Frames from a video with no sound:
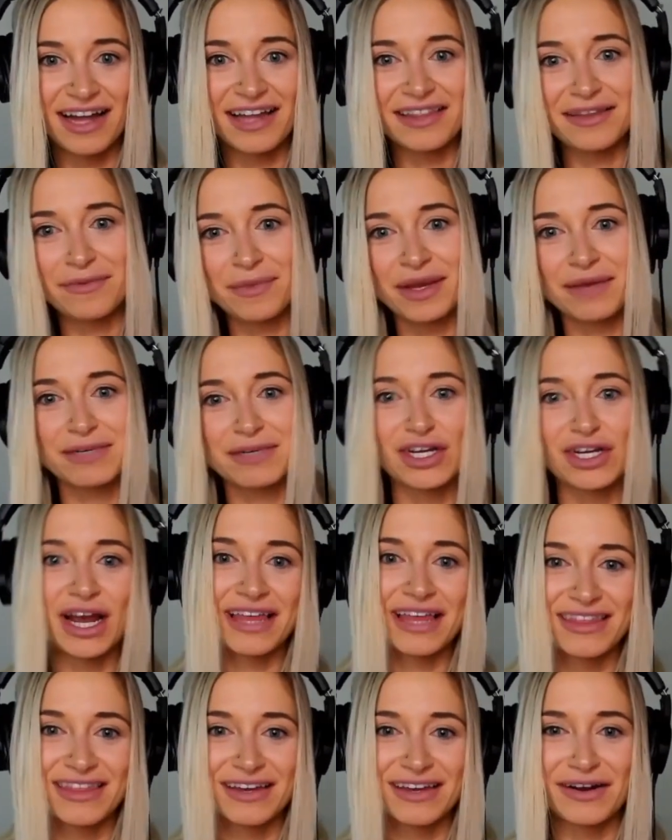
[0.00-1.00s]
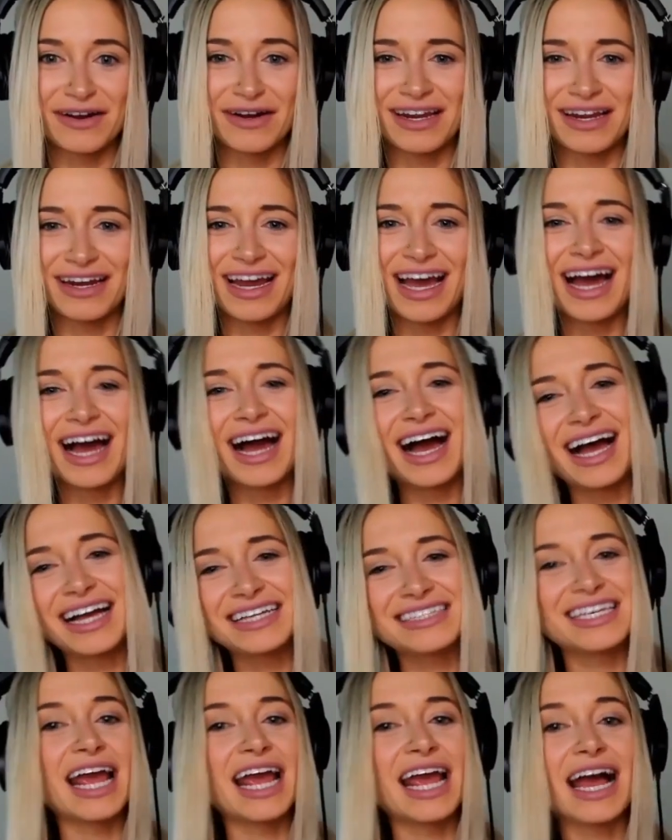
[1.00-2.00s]
And then maybe try a third. And
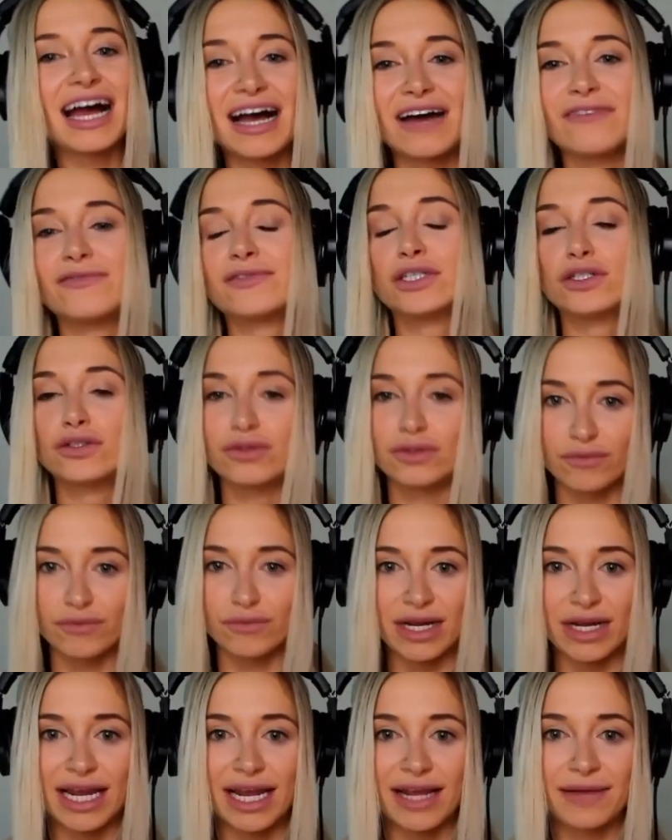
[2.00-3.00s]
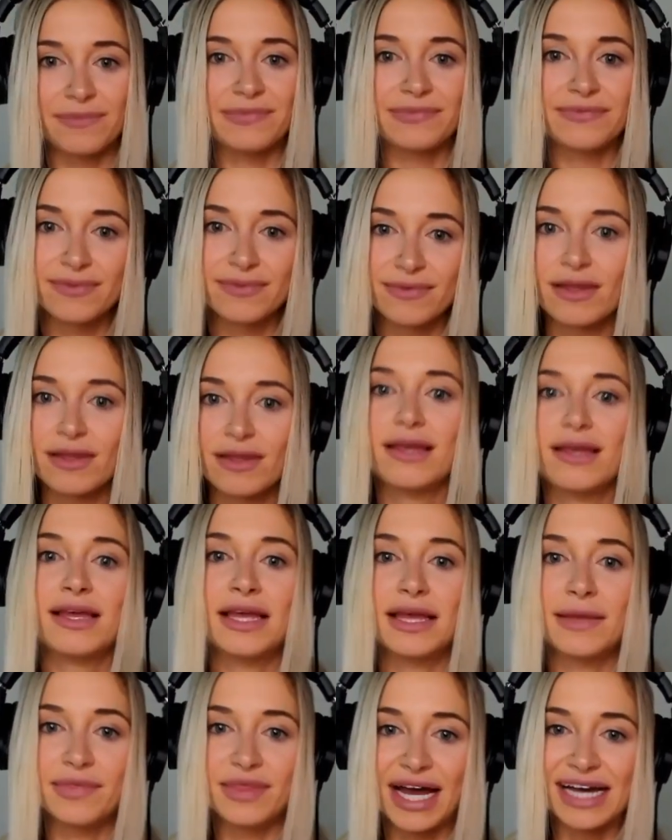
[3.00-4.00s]
I'd say after 3,
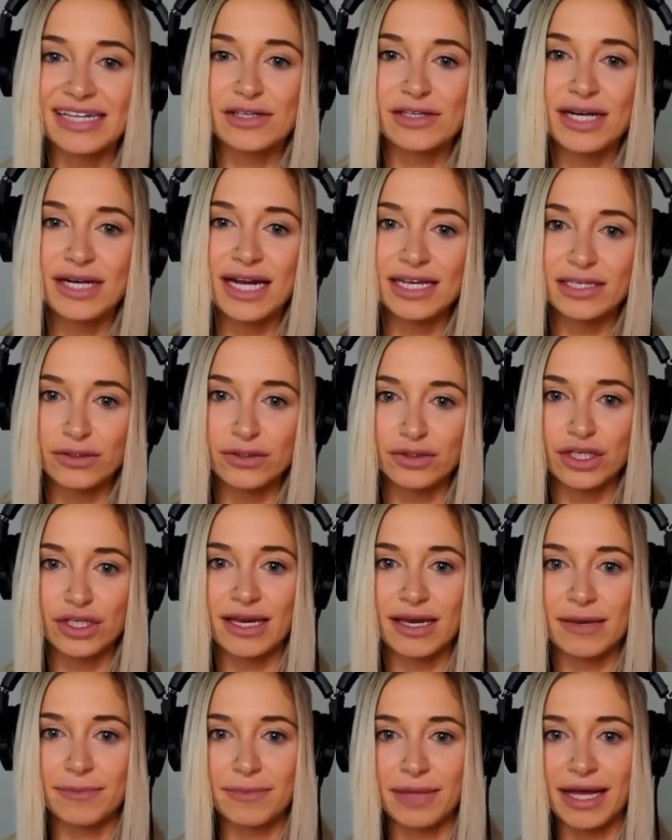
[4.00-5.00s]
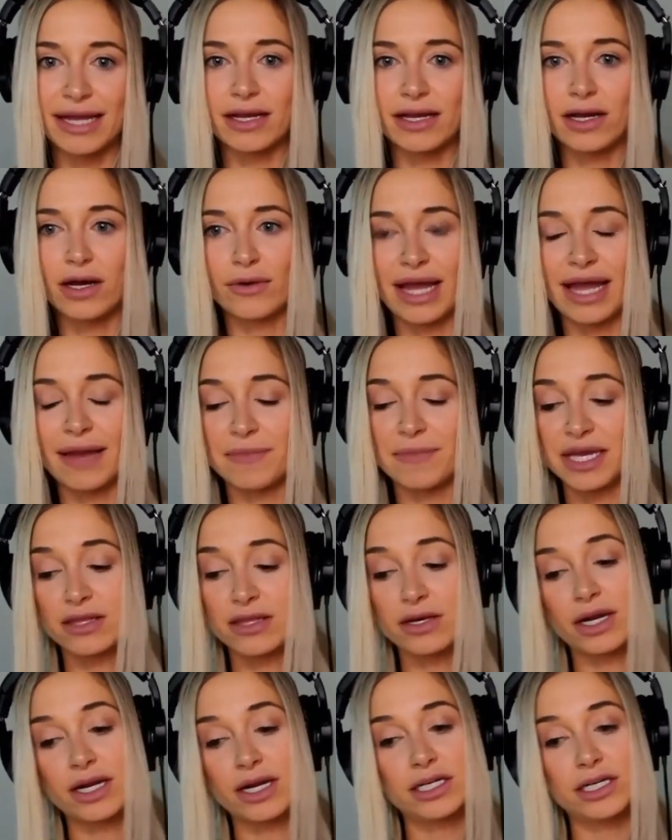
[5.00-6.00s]
that's when I usually am like, okay, I'm
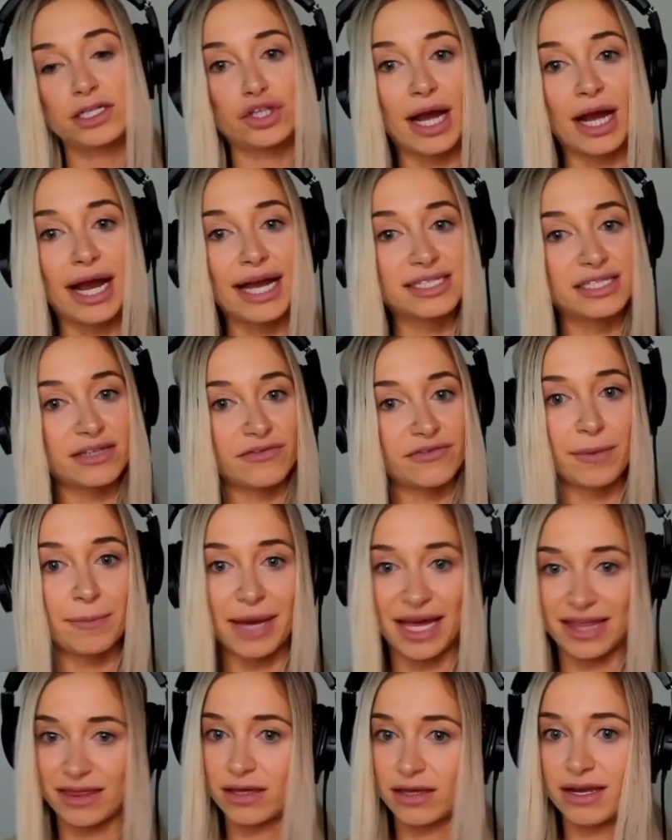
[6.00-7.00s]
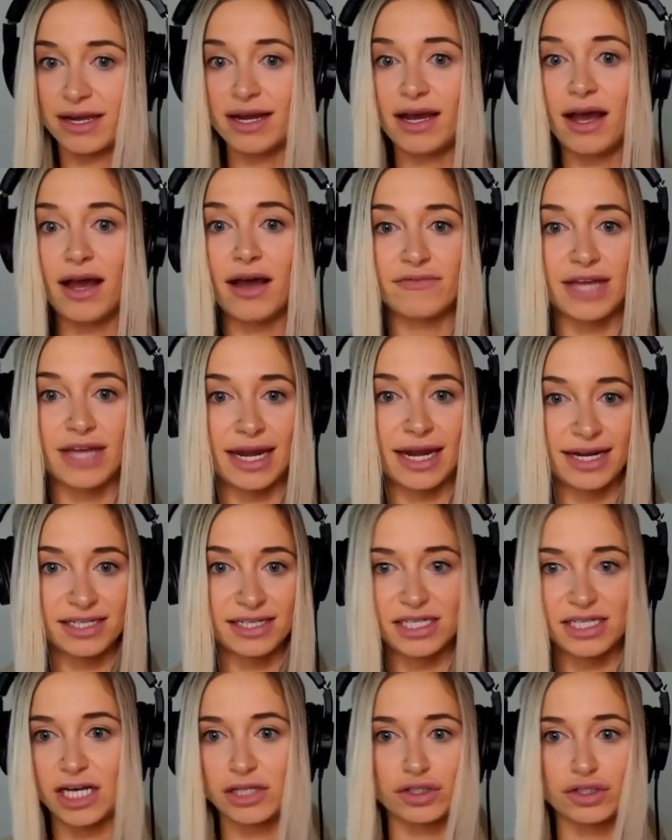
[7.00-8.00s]
either going to try a different method of getting
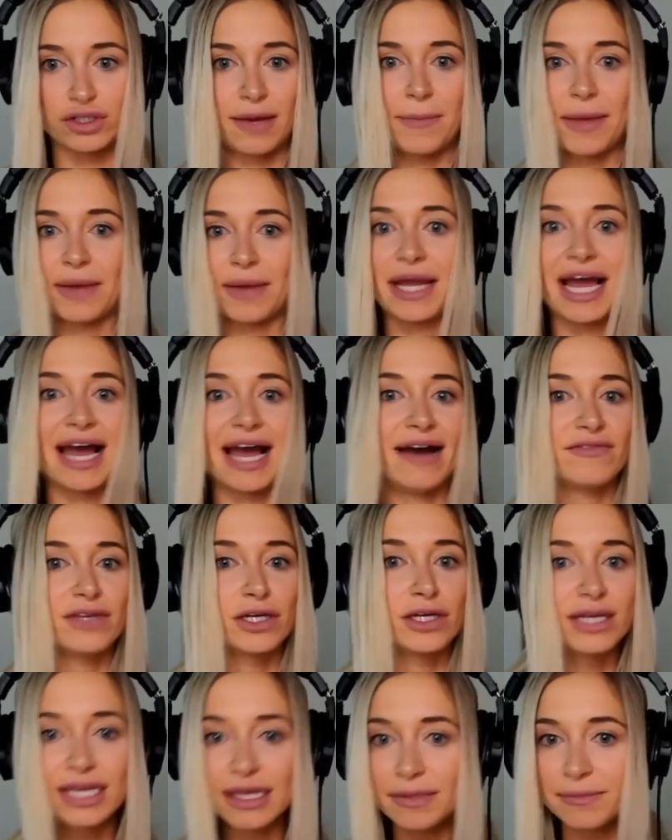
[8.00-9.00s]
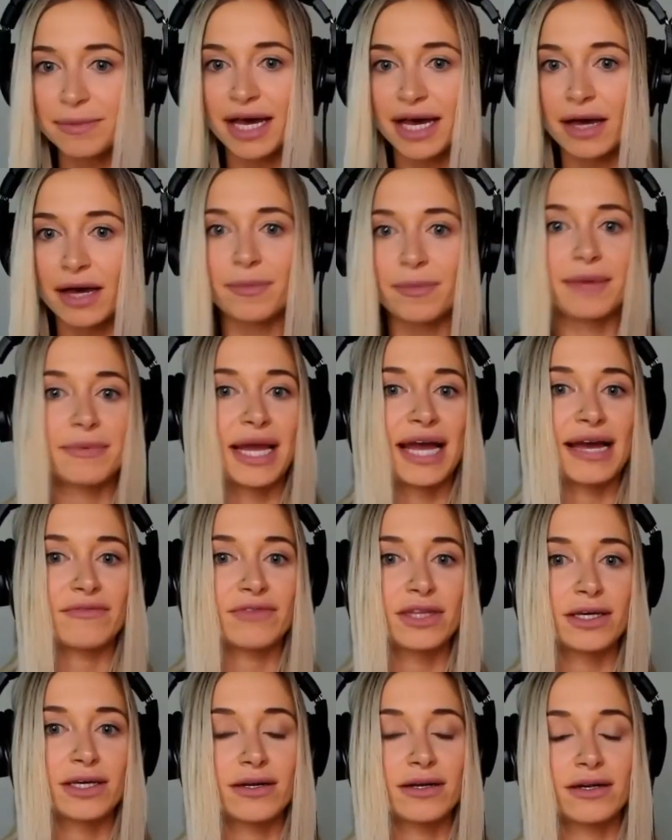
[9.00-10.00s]
in touch with them. Maybe I have their email, maybe I
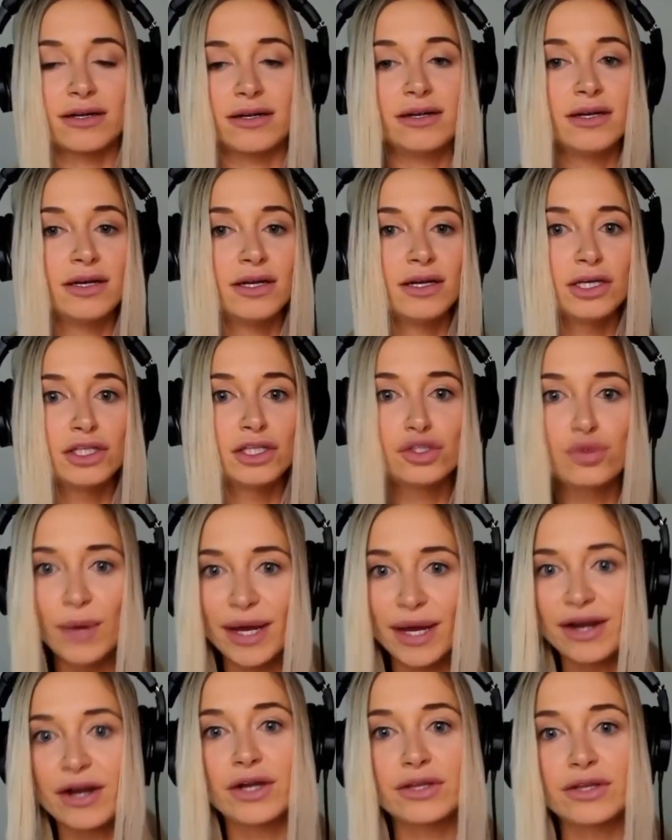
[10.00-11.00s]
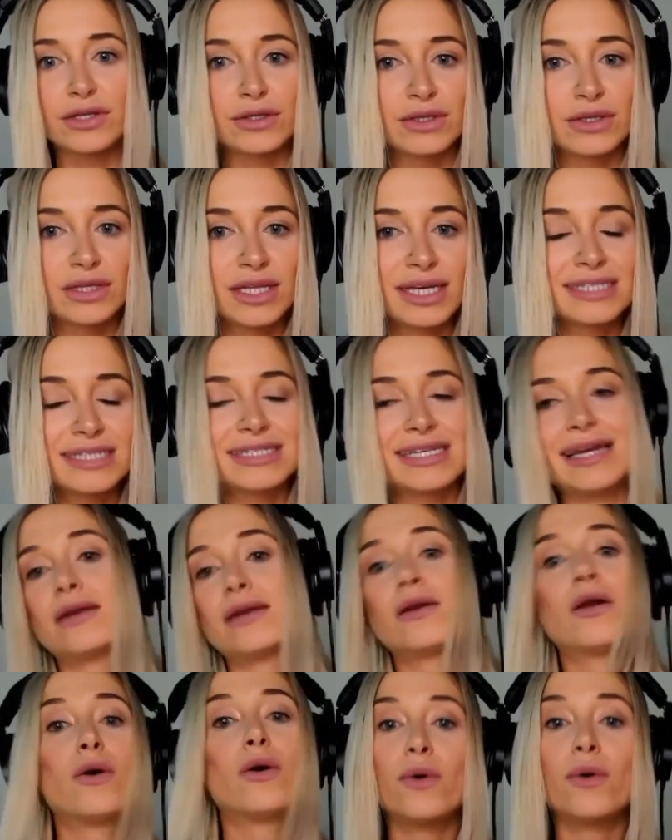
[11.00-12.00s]
have their Twitter, their
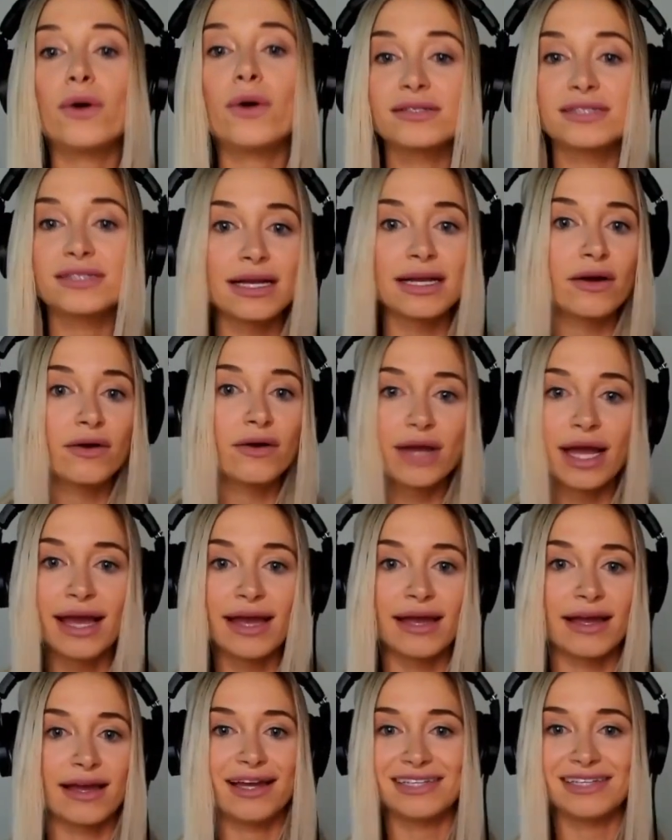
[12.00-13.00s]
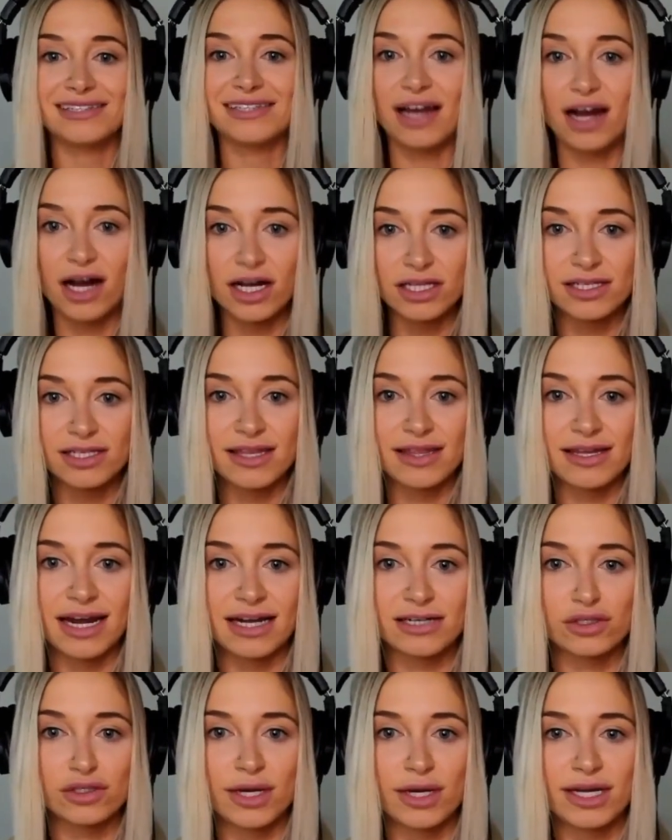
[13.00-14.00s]
LinkedIn, or it's like, okay, it's on to the
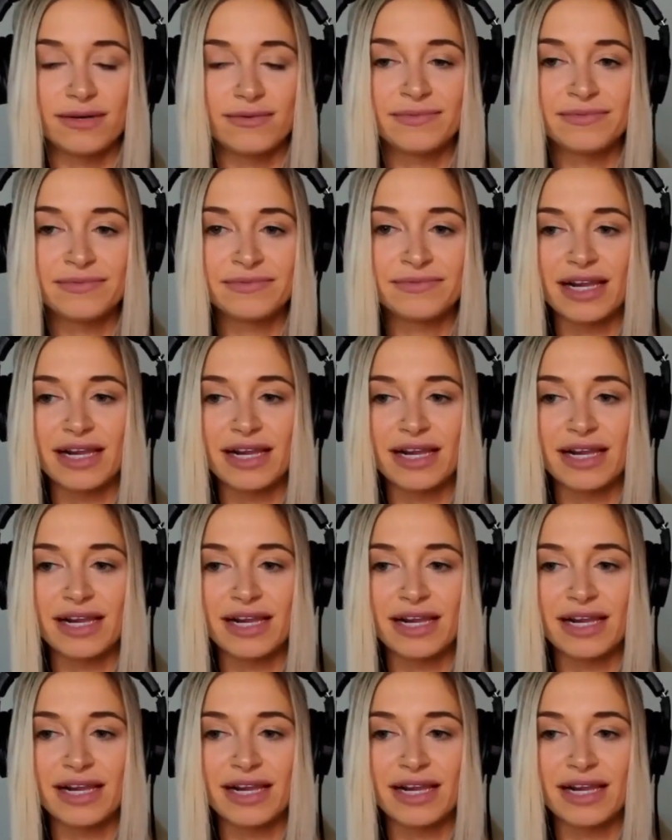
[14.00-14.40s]
next one.